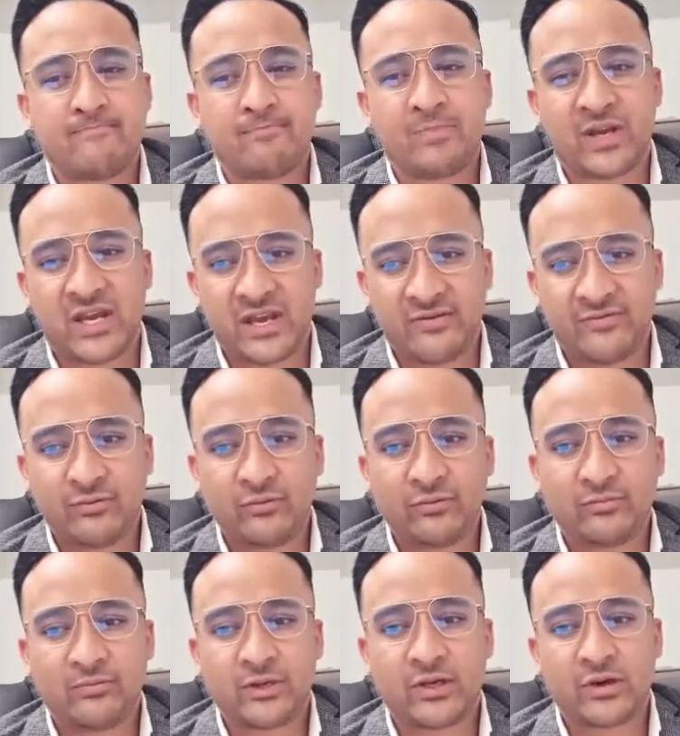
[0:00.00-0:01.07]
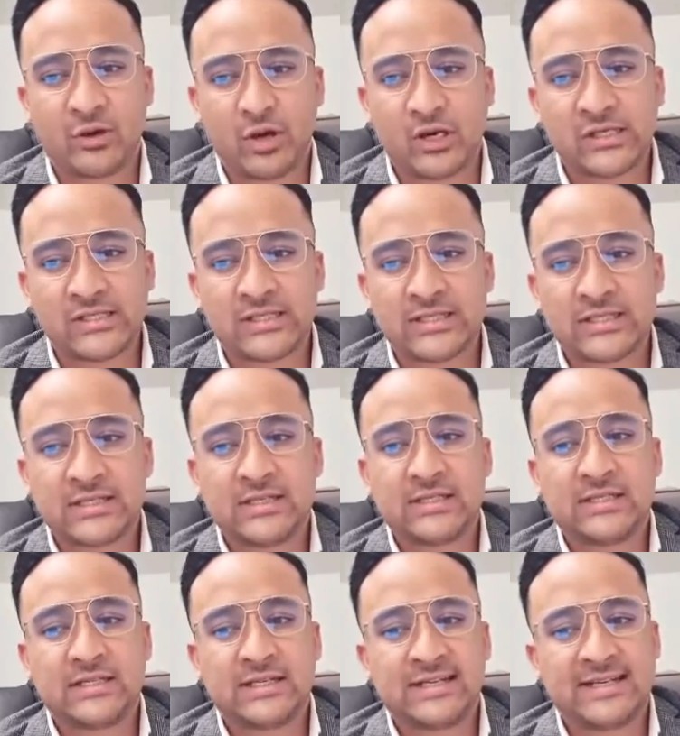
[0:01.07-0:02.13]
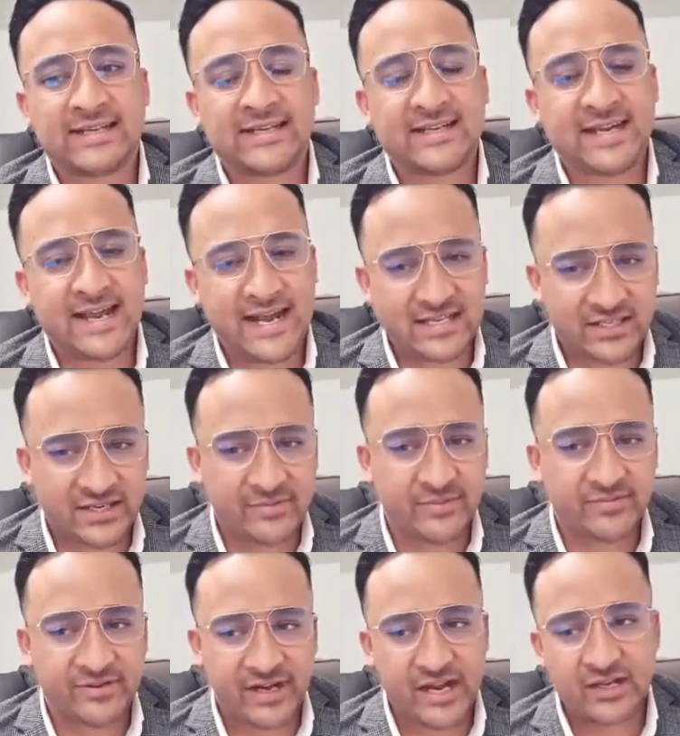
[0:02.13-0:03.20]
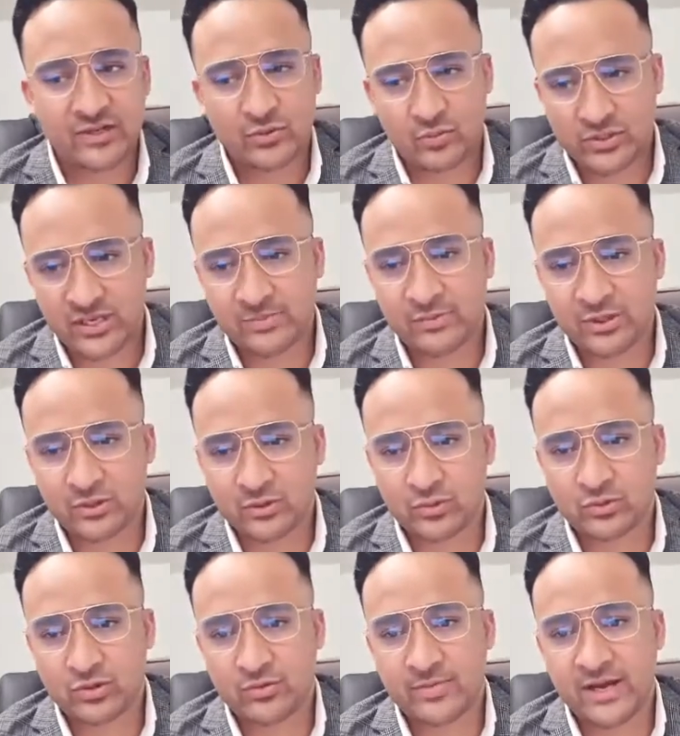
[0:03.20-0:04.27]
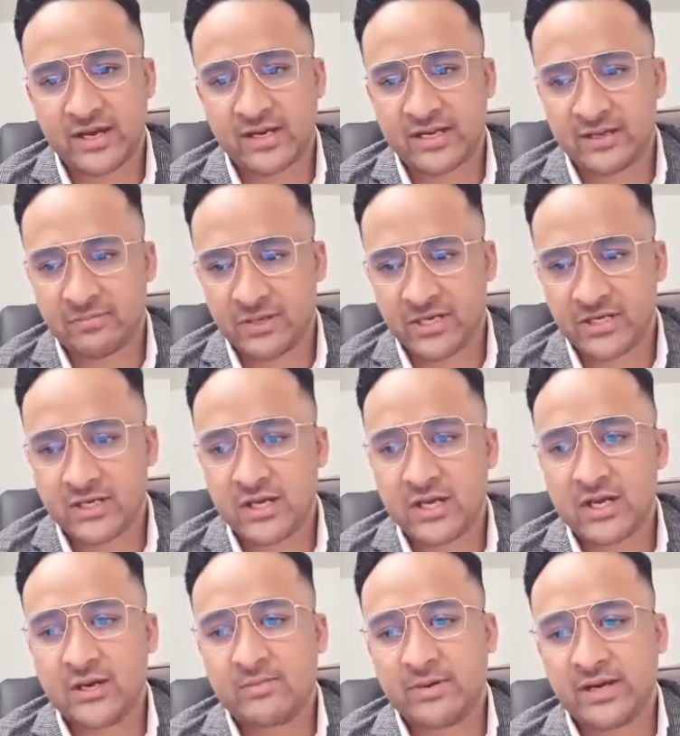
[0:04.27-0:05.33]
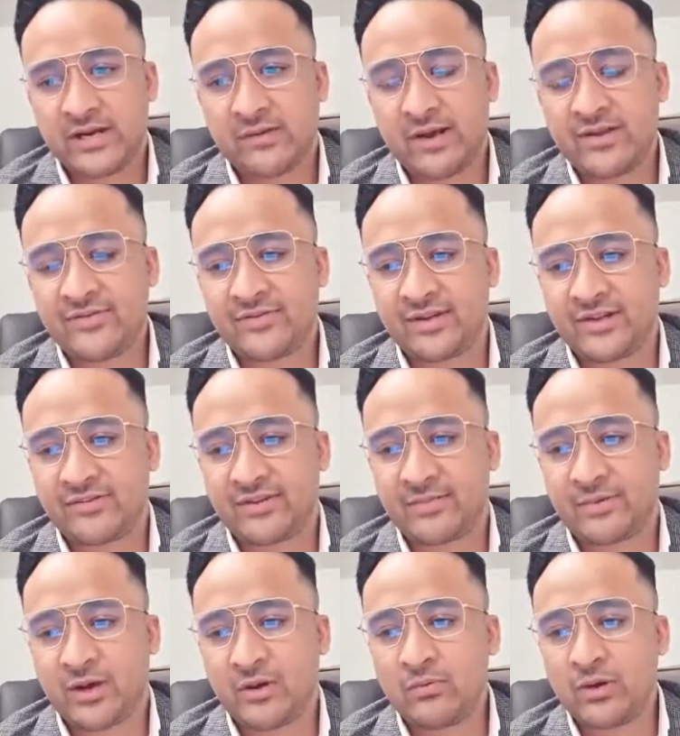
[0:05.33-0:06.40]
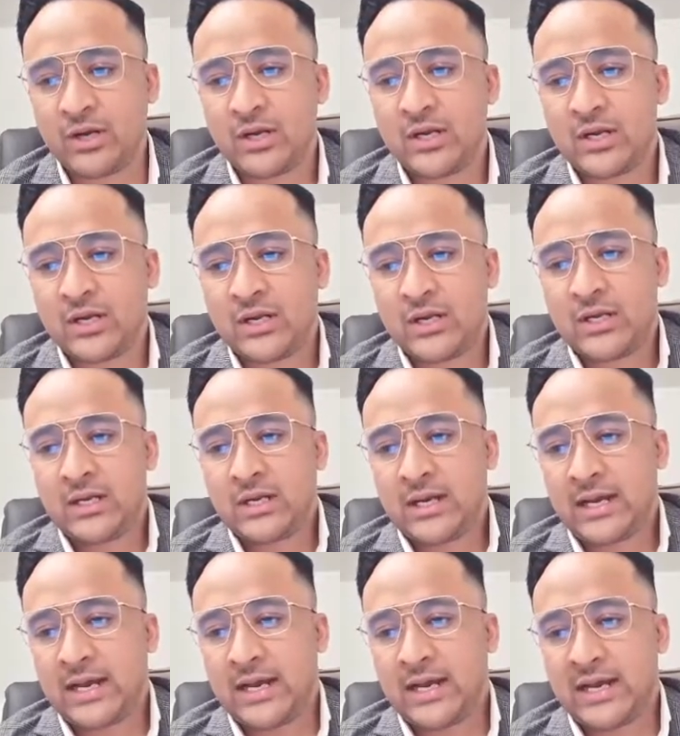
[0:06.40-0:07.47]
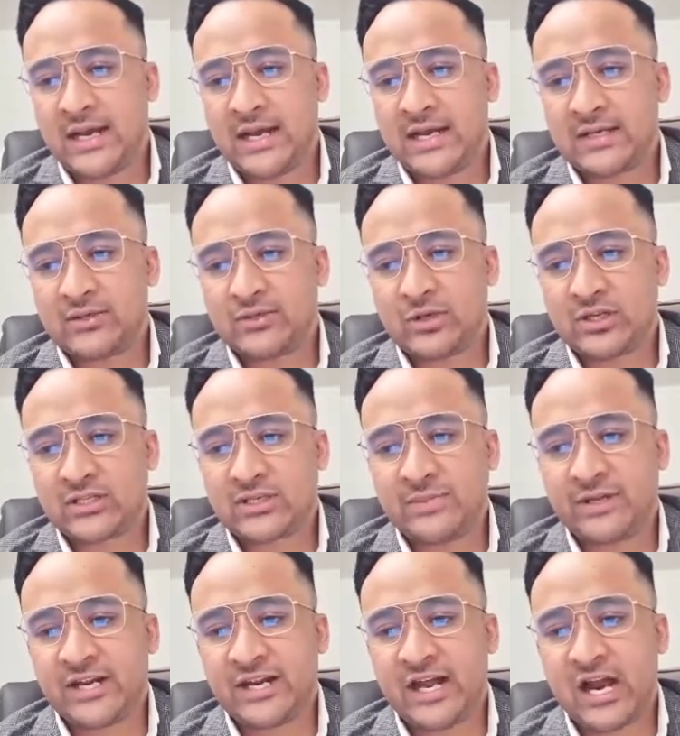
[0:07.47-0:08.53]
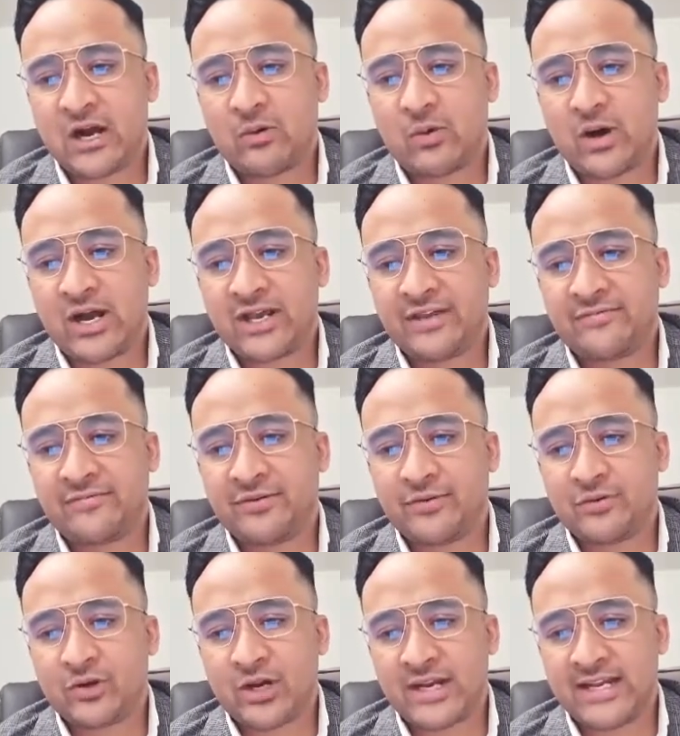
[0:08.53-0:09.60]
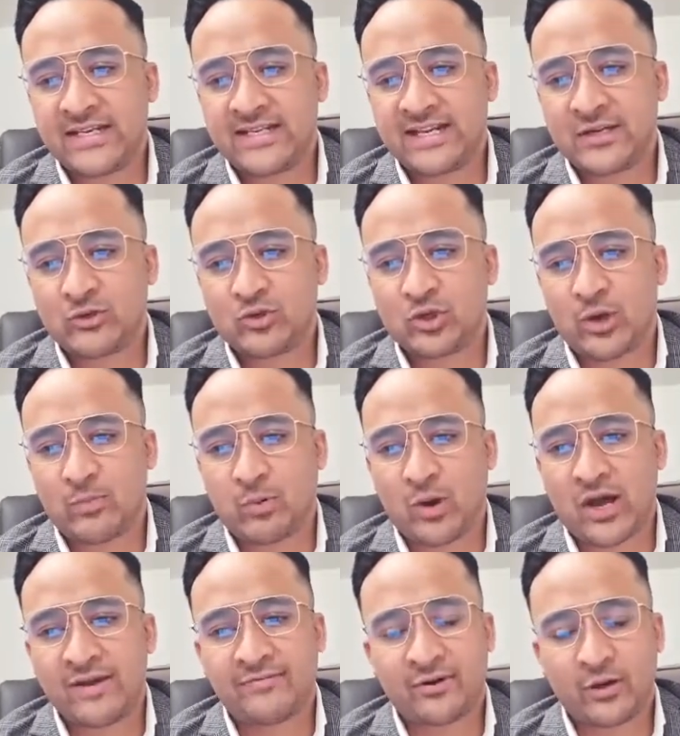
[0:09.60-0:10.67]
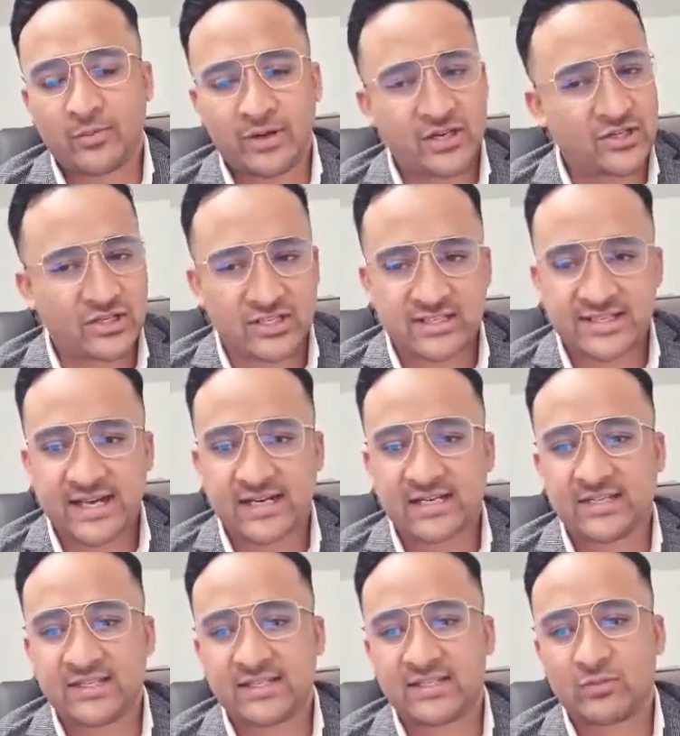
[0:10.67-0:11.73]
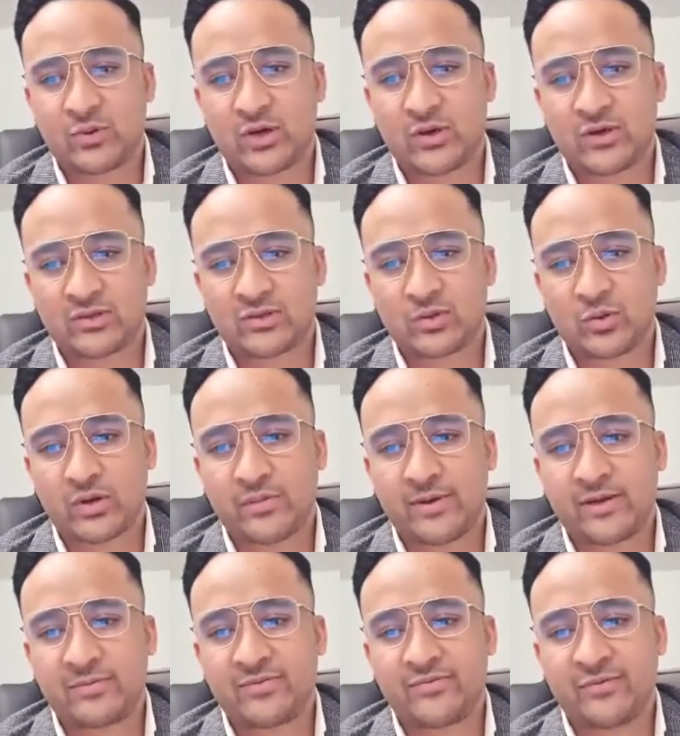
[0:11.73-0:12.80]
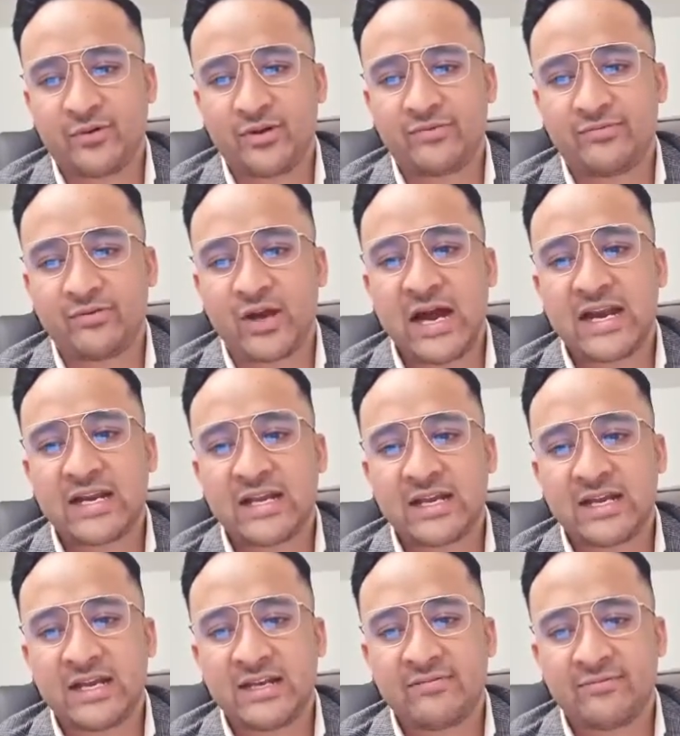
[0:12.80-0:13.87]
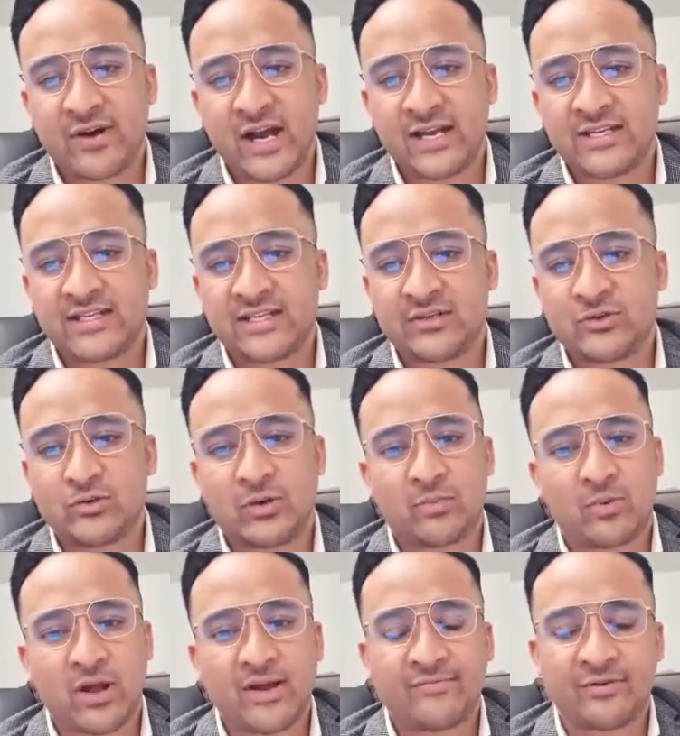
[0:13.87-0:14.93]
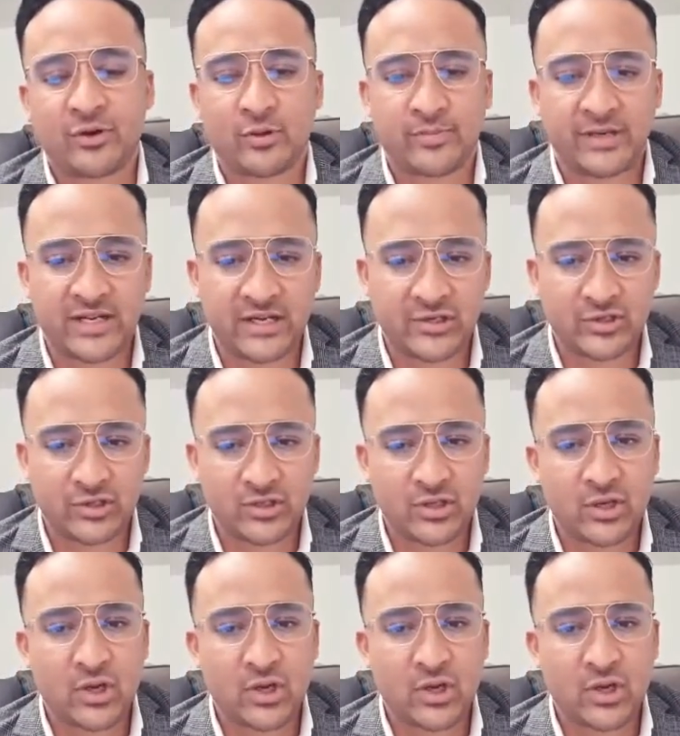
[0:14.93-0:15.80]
be careful, because it has an ramification which I'm going to talk to you about in a minute. But anyways, let's keep going. Do not submit an ROI if you do not intend to apply for nomination. Exactly, this is what I was talking about before. If you are invited to apply for nomination